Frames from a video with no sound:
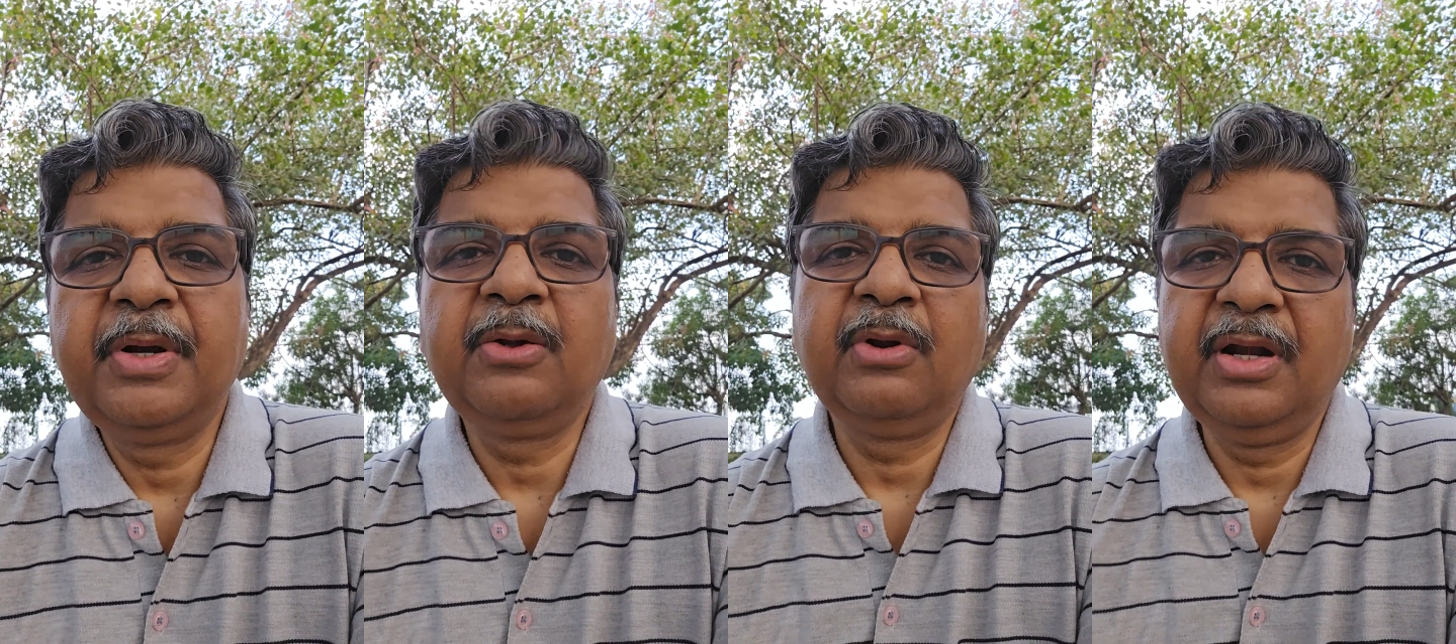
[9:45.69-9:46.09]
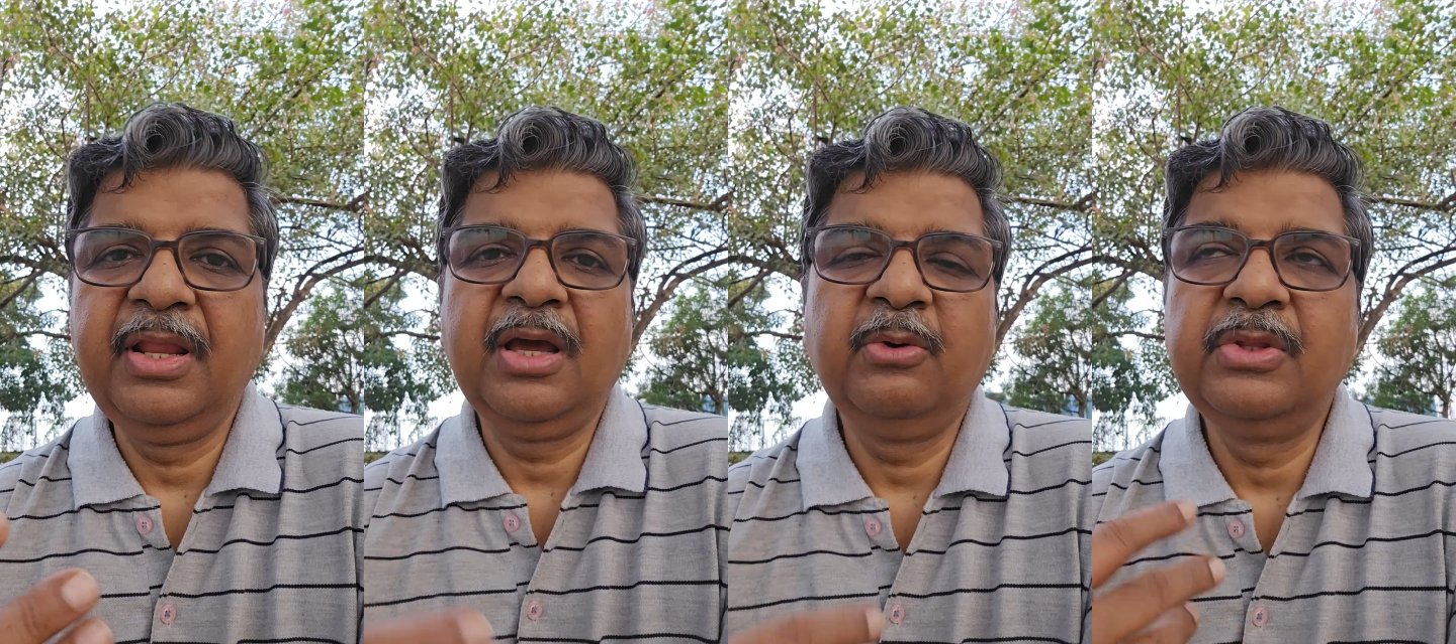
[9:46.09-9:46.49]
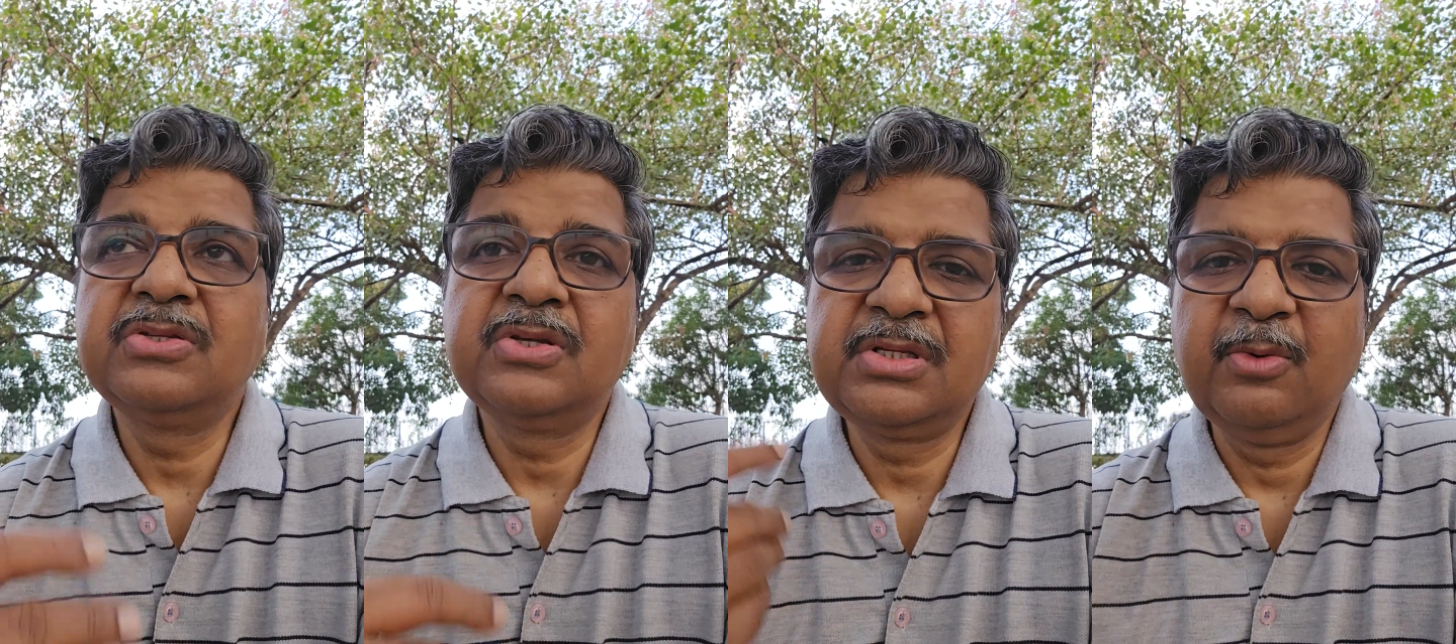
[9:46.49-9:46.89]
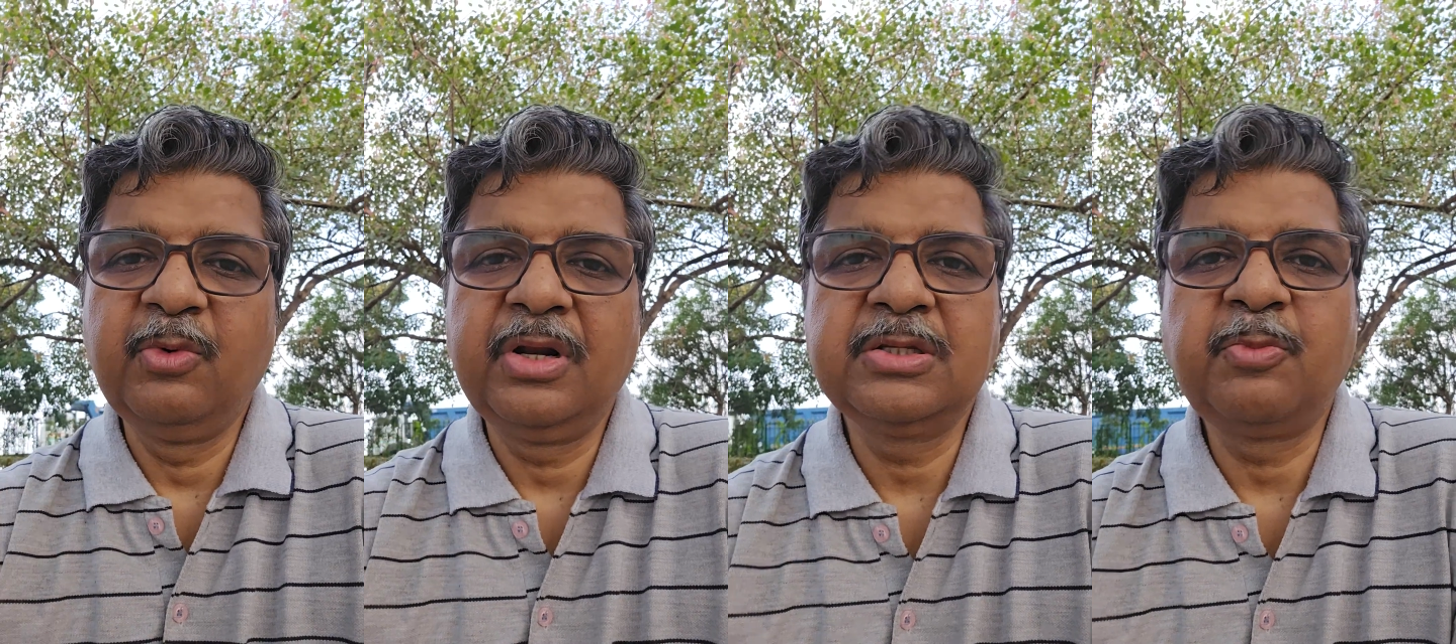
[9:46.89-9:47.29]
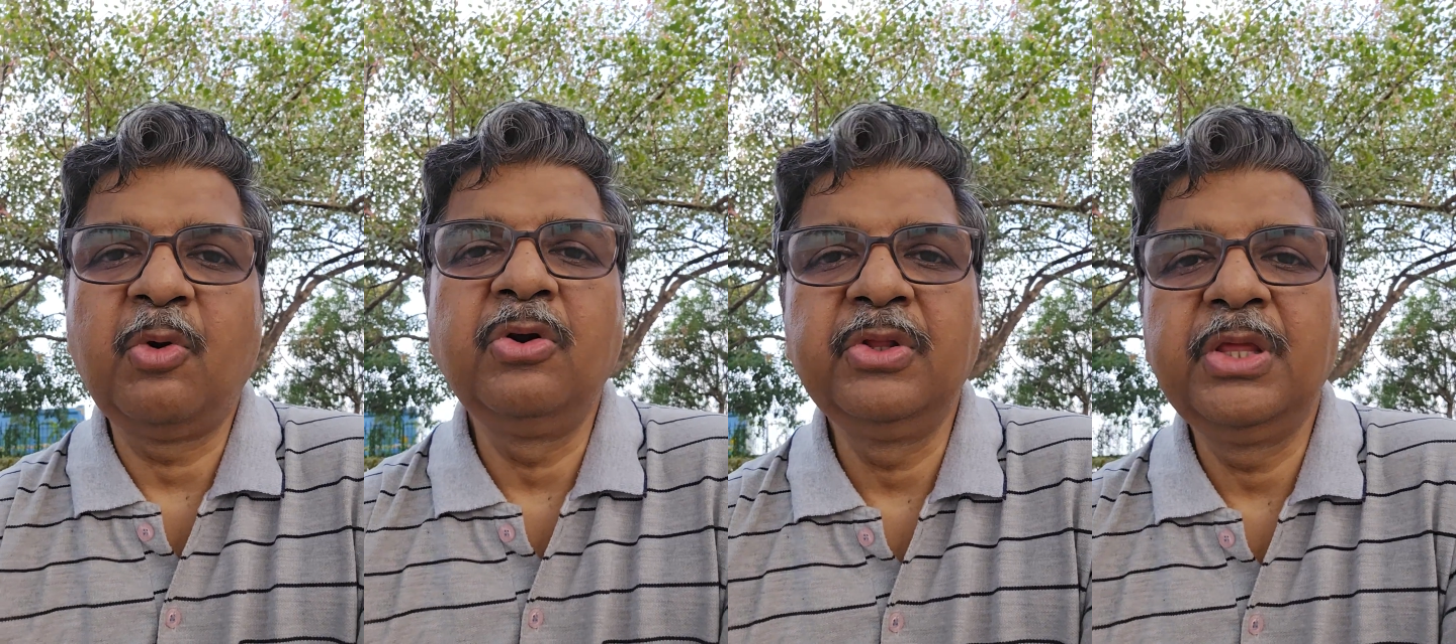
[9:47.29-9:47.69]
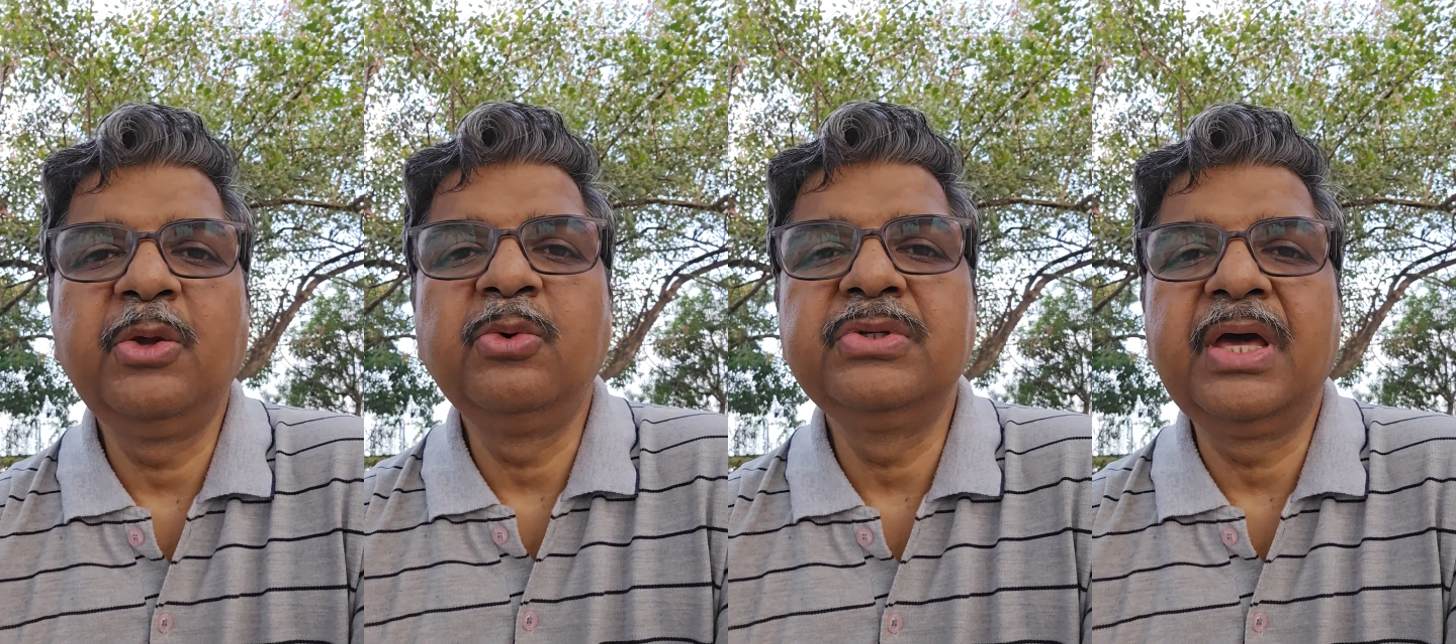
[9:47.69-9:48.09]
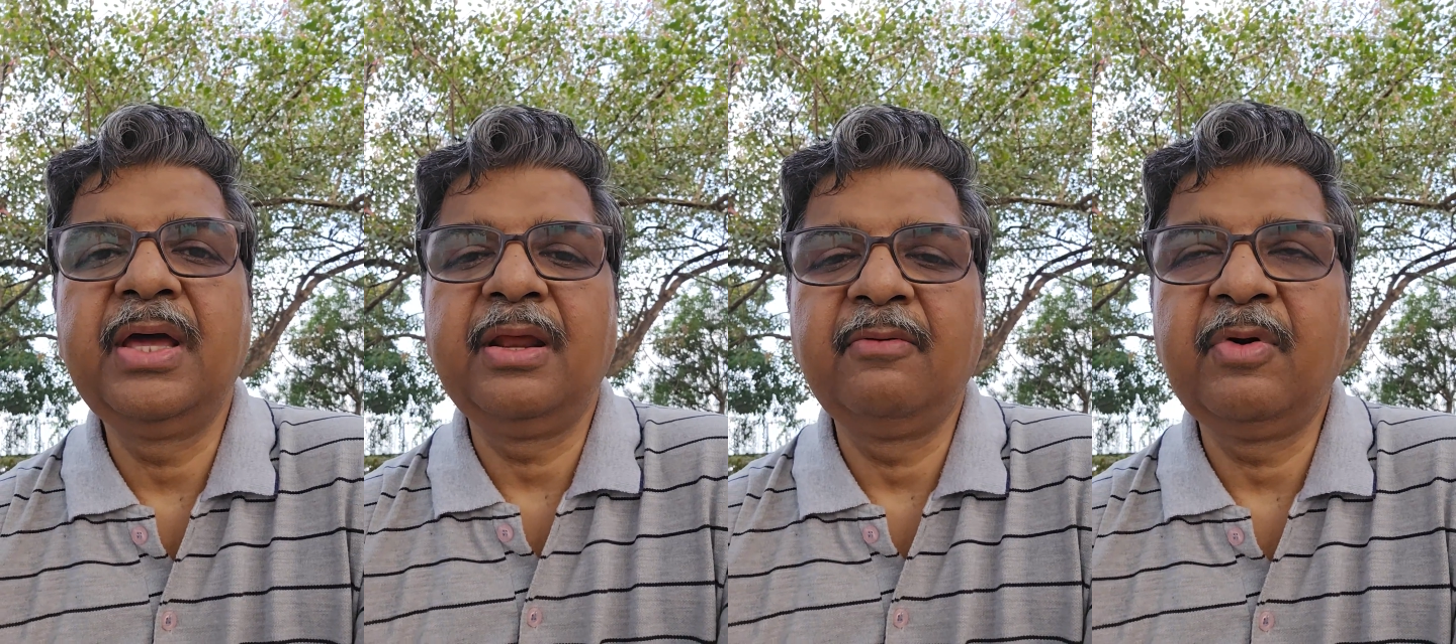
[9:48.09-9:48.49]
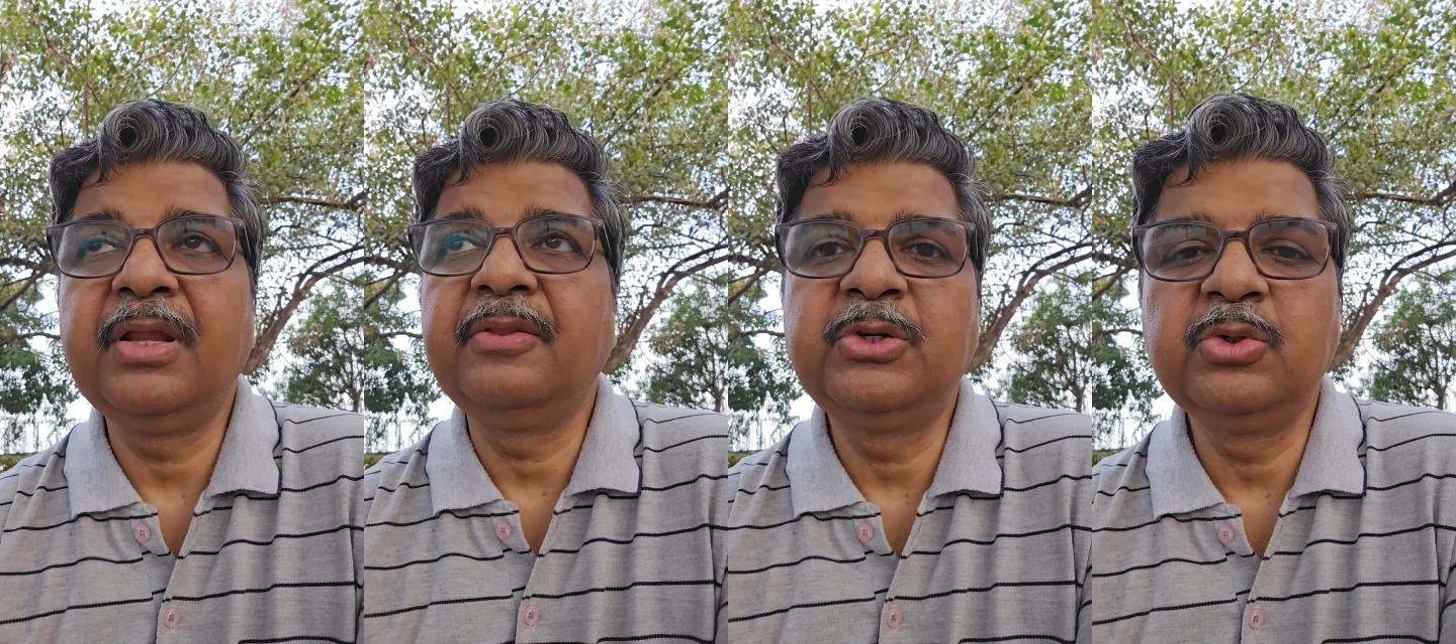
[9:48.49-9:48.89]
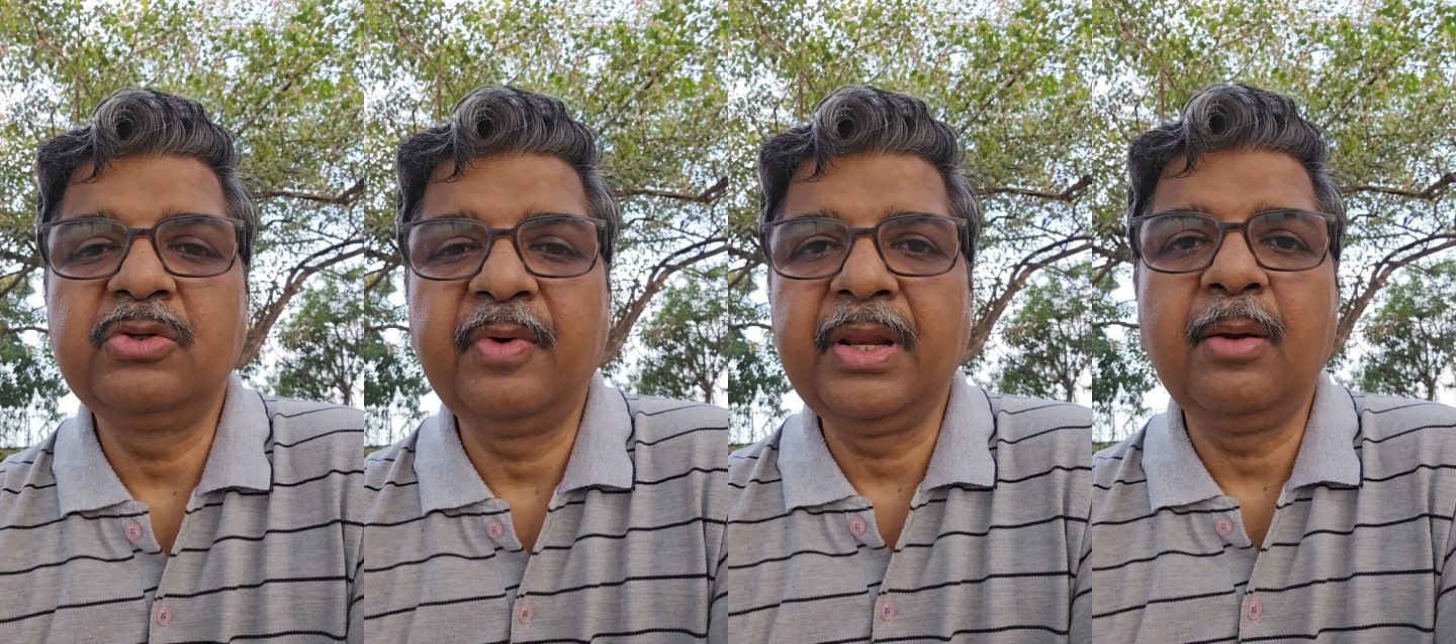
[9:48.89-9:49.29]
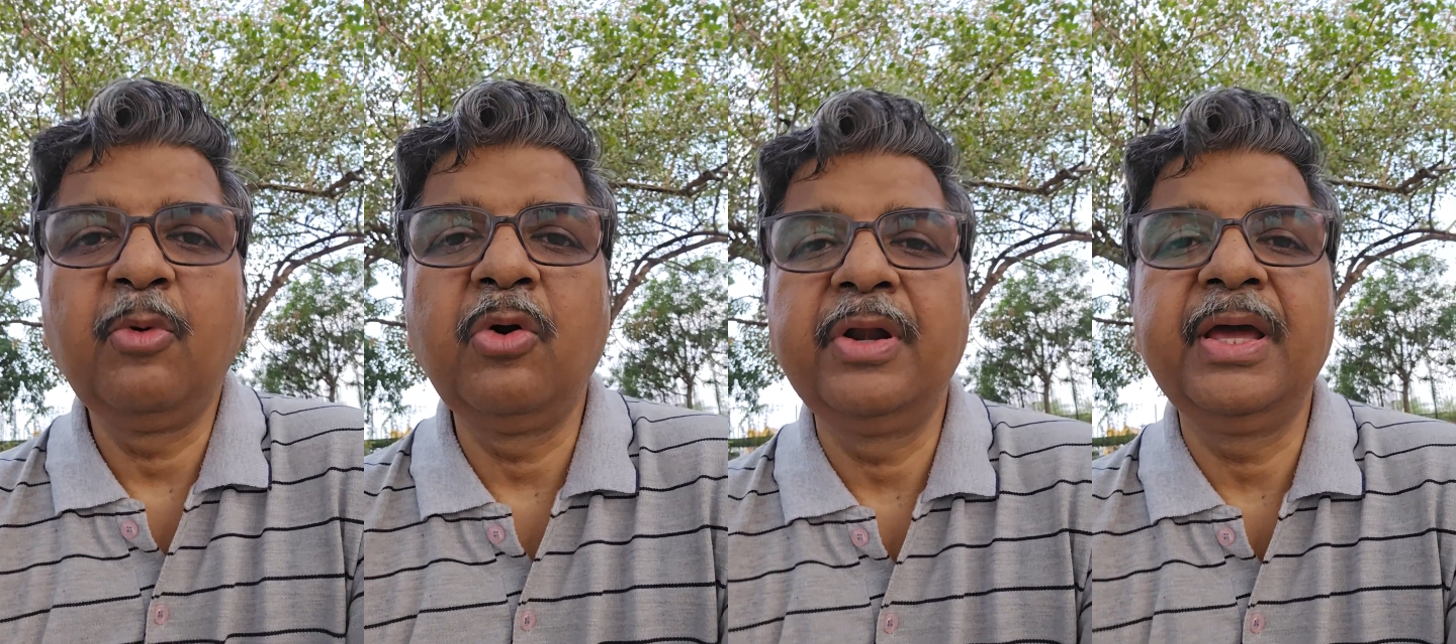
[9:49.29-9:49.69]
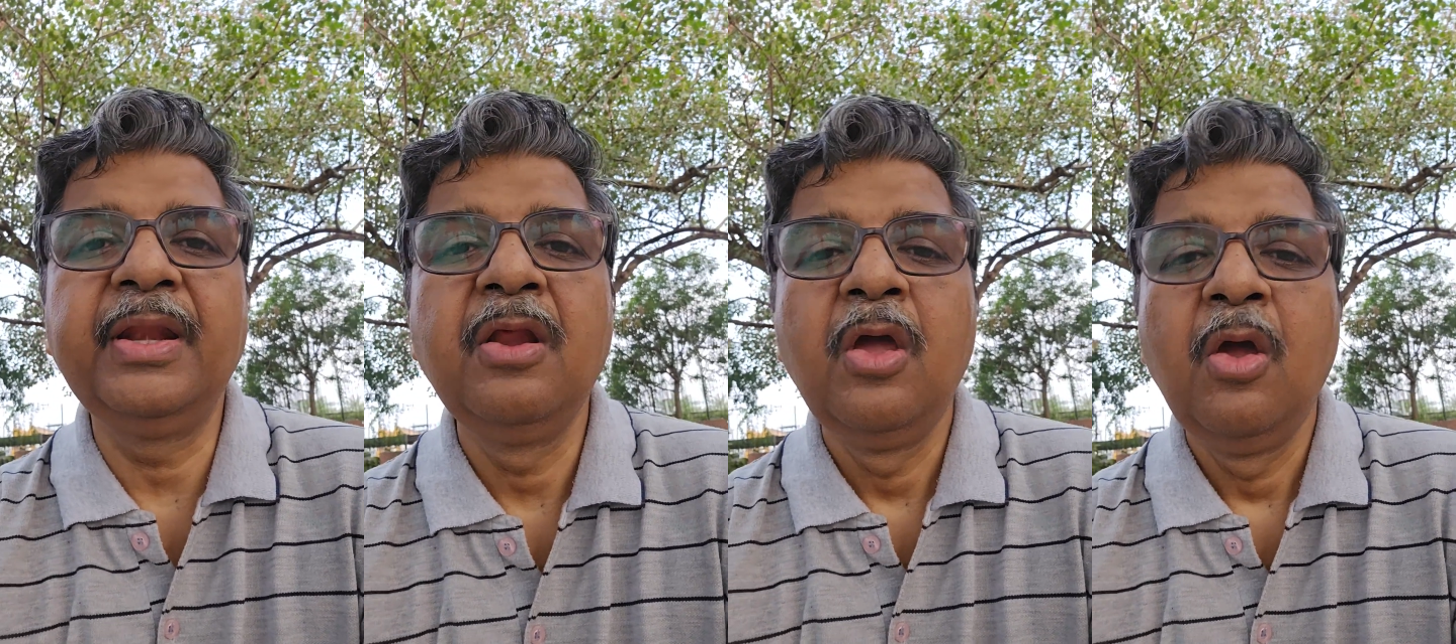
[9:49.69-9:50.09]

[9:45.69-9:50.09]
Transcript: particularly how the system would respond to the user, and what are the issues to worry about it.